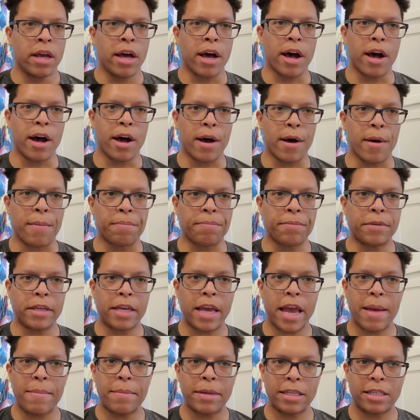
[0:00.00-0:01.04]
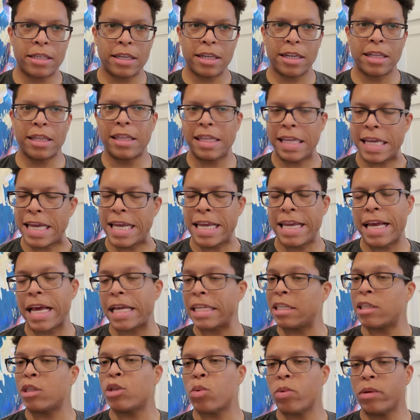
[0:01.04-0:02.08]
Um, came into the league
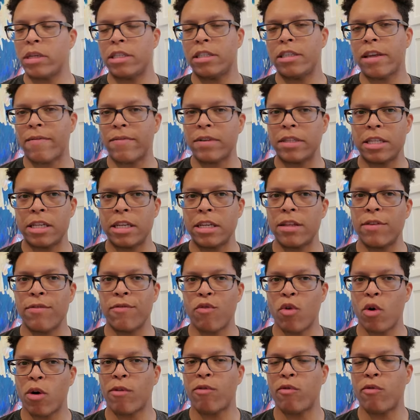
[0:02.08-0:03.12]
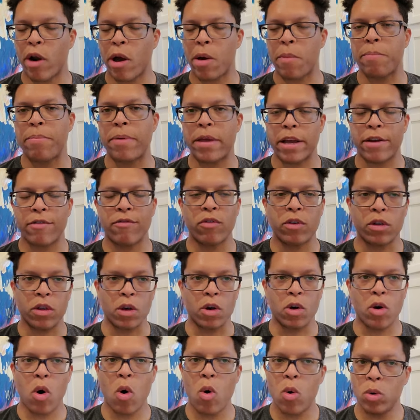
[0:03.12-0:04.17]
as a 2017 fourth round pick for the
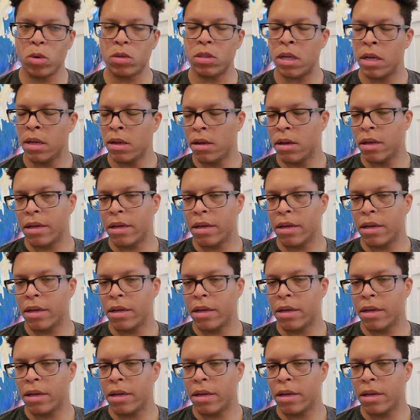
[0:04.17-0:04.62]
Colts.